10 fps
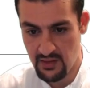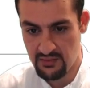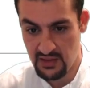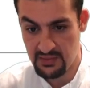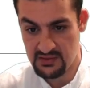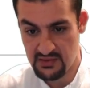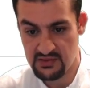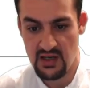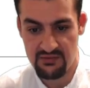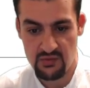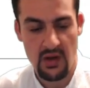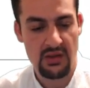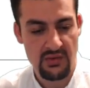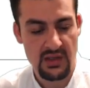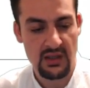23 plus 2. So I have
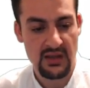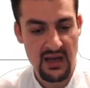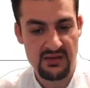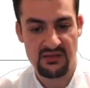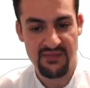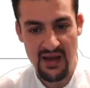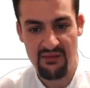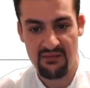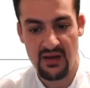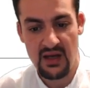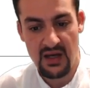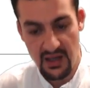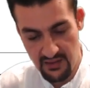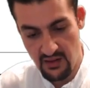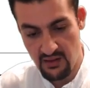
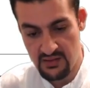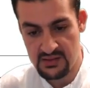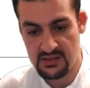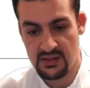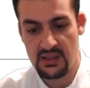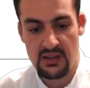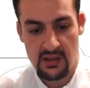$23,500